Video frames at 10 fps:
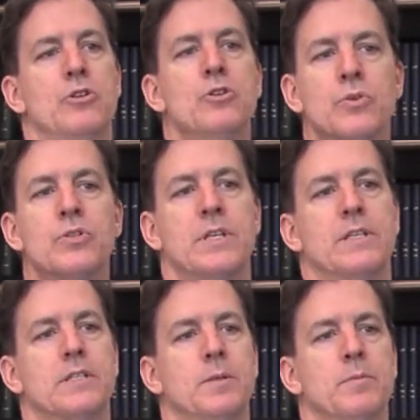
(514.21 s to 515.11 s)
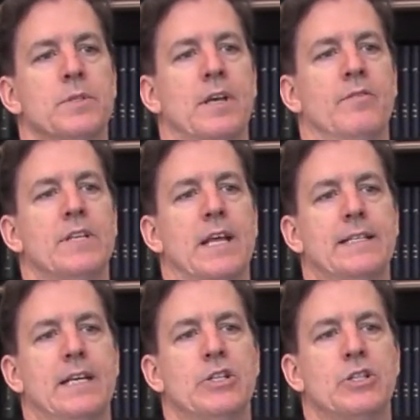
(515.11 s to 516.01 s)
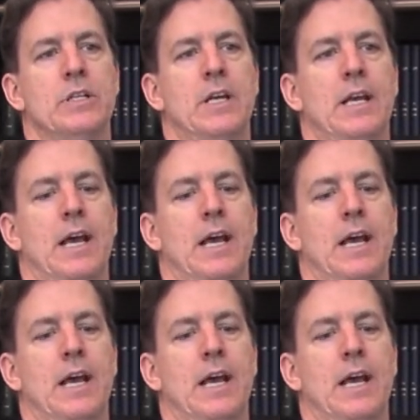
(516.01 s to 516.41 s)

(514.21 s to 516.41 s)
new systems of sanitation,